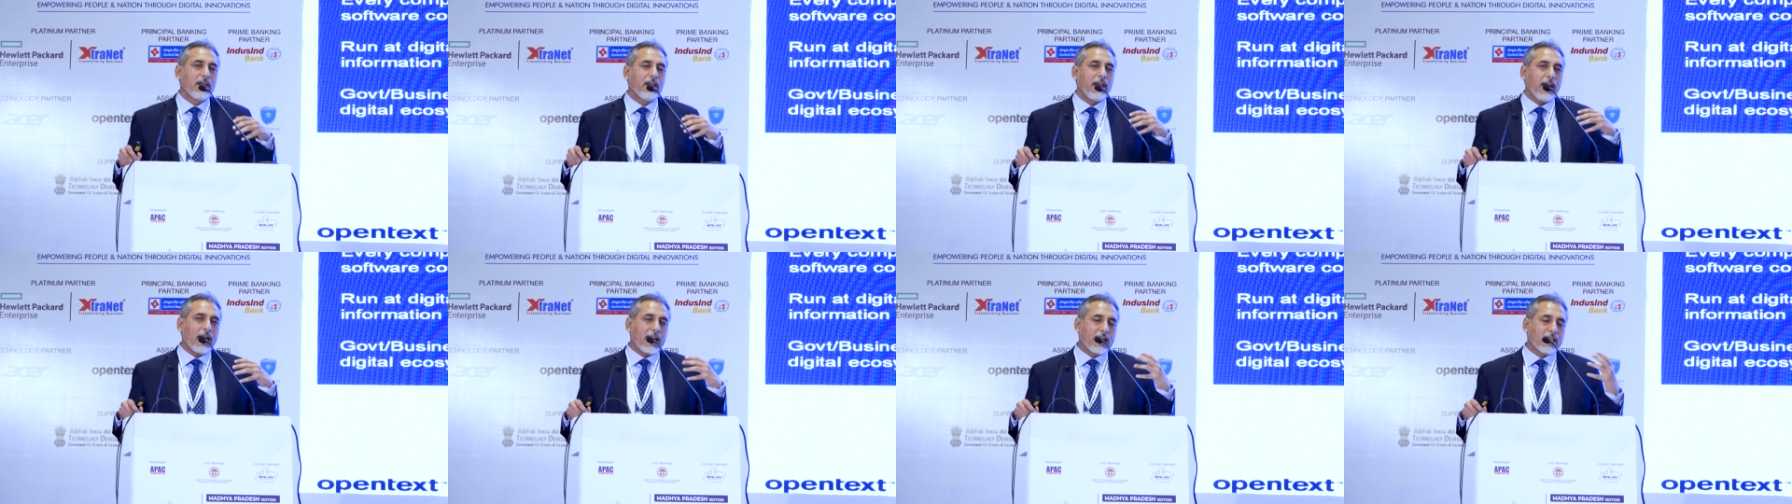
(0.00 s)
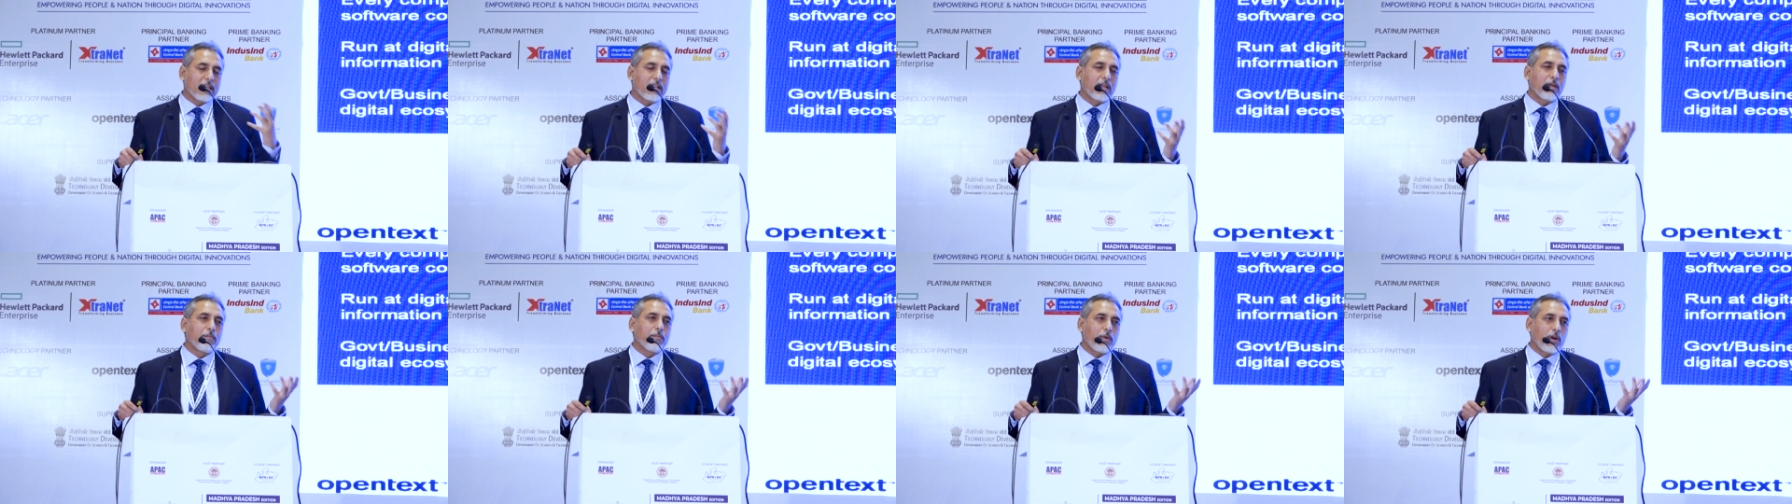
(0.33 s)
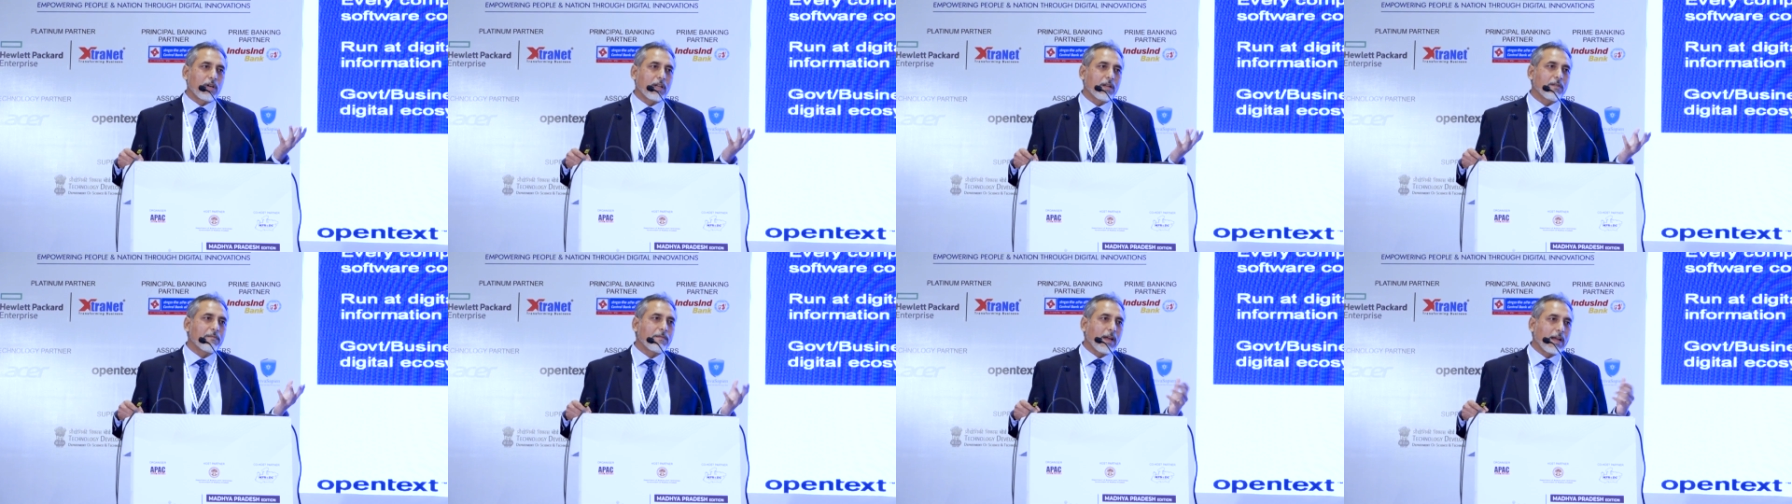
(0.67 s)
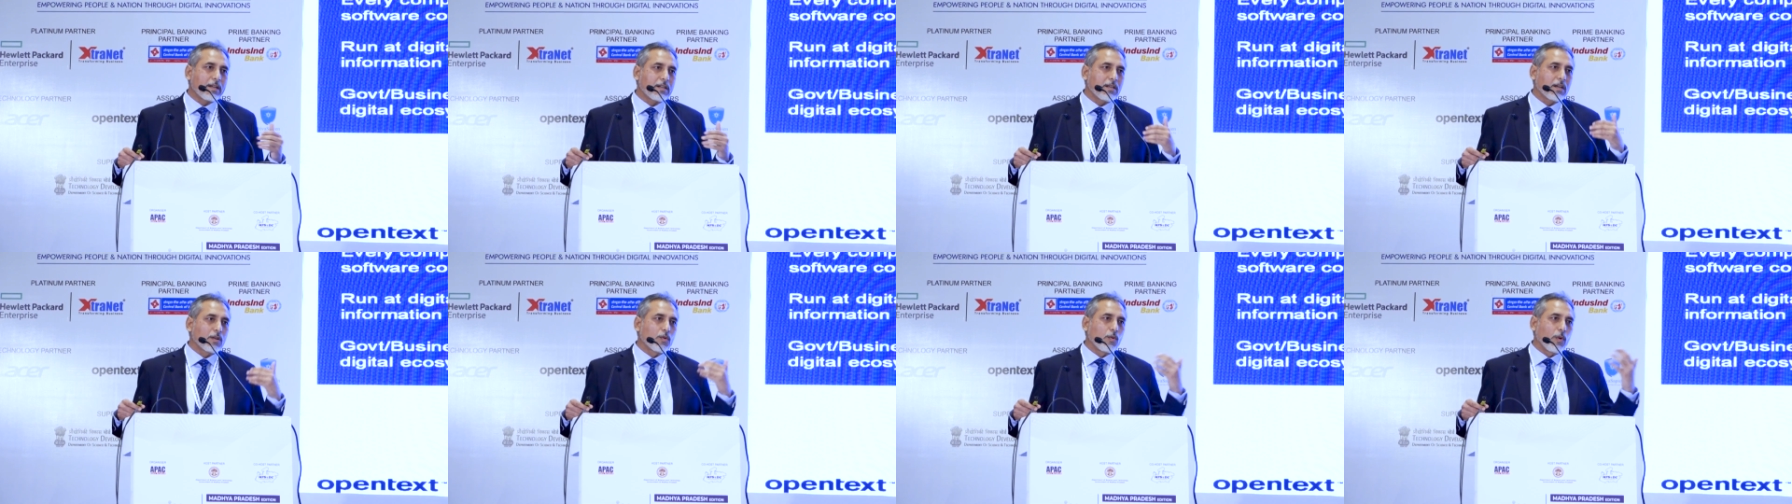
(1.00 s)
another important
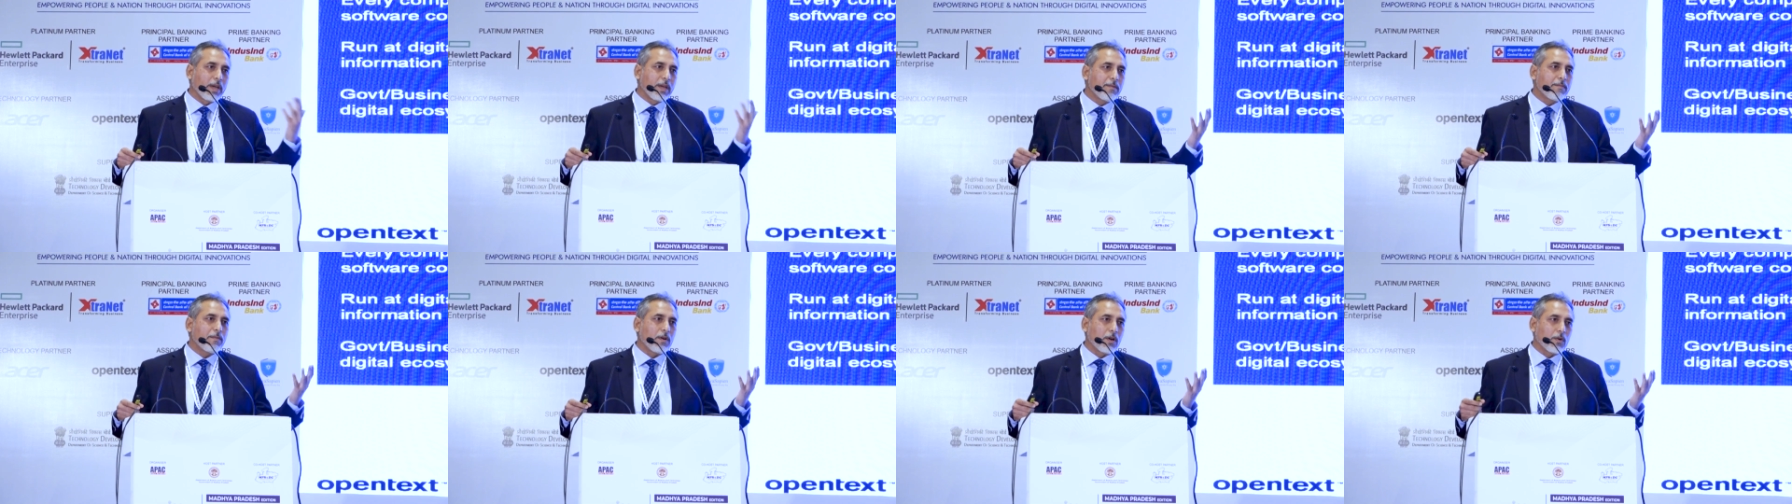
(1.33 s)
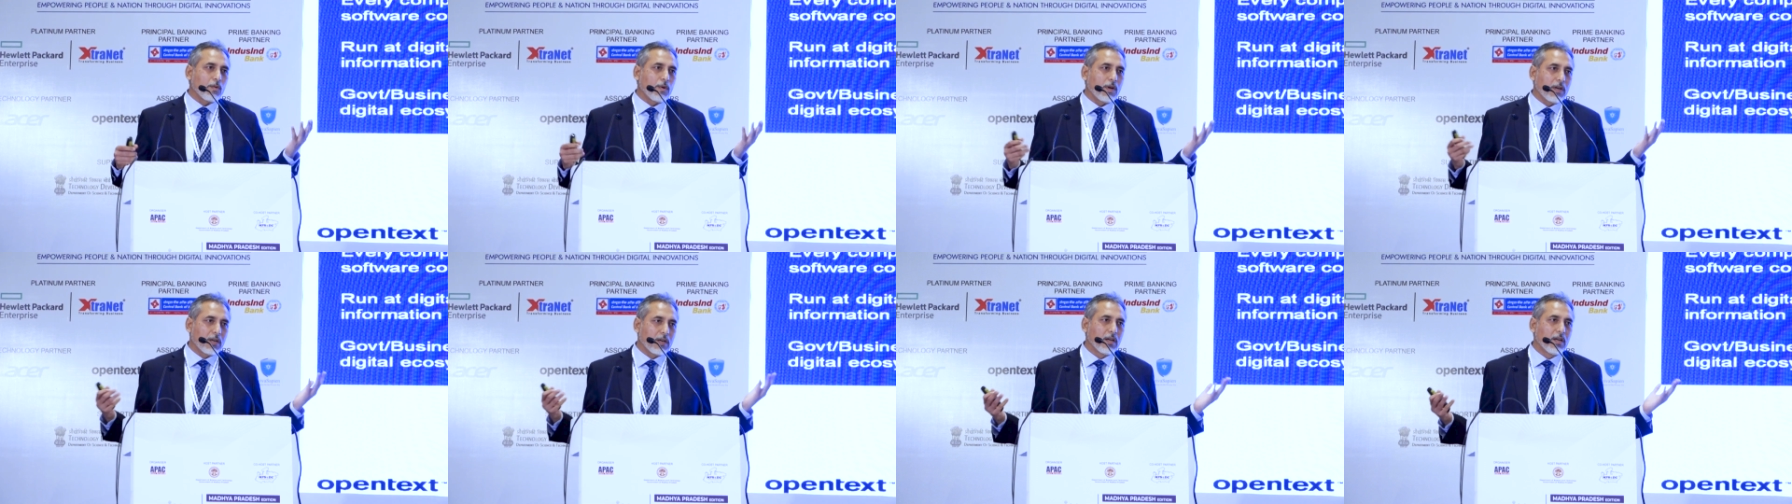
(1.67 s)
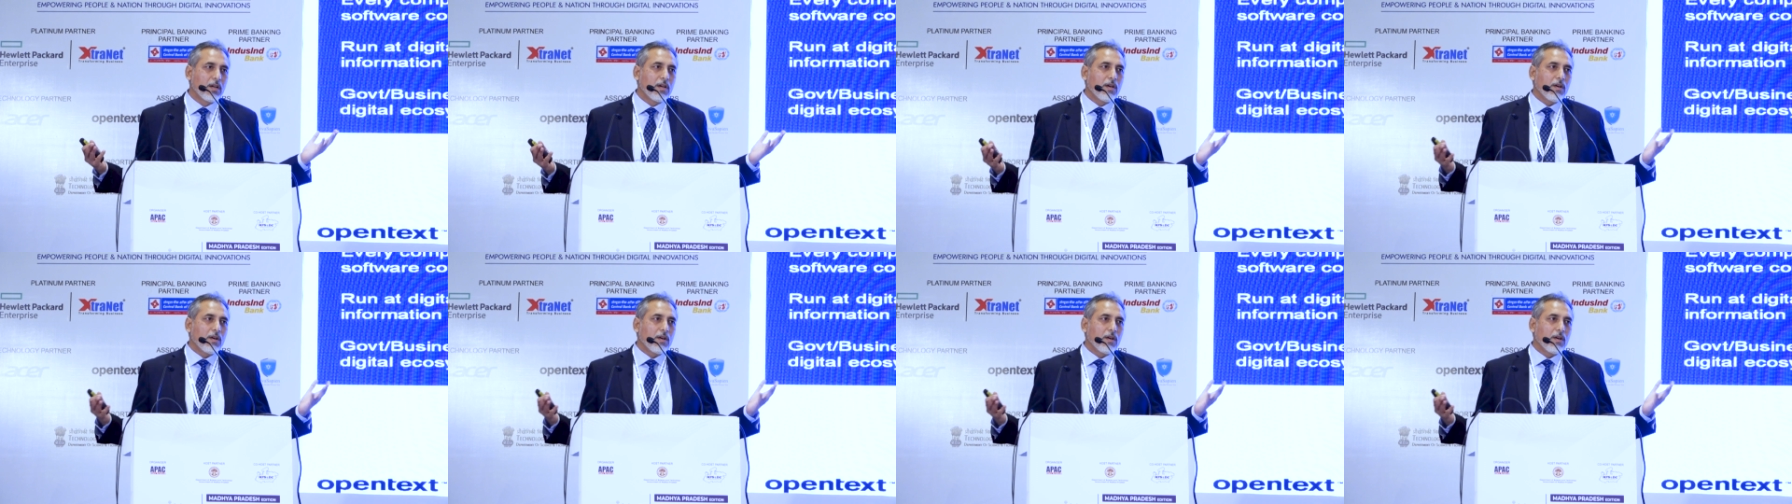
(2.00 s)
factor going forward,